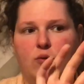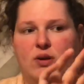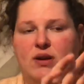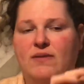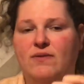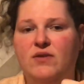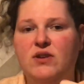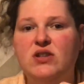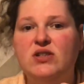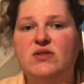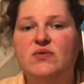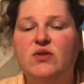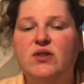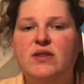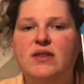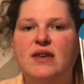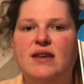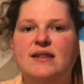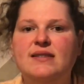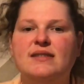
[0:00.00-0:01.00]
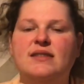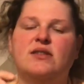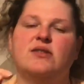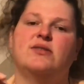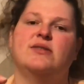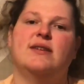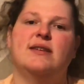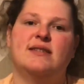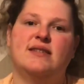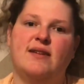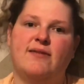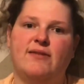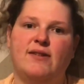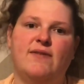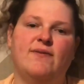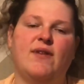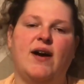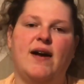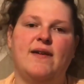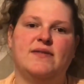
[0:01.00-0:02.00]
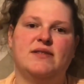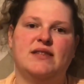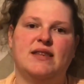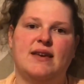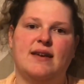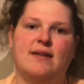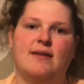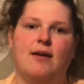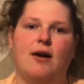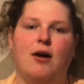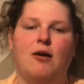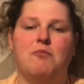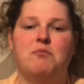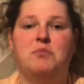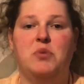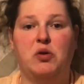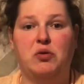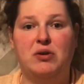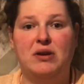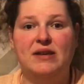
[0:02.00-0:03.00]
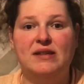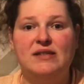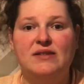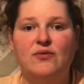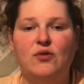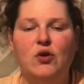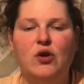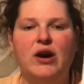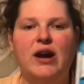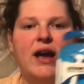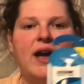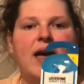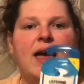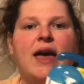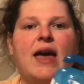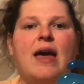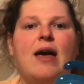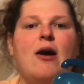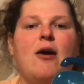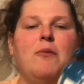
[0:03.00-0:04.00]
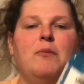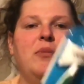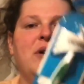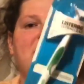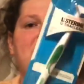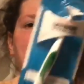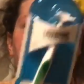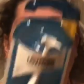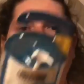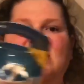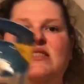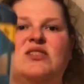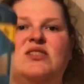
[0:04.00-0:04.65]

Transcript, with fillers: refills for this, there's a 75-cent bonus for it. But my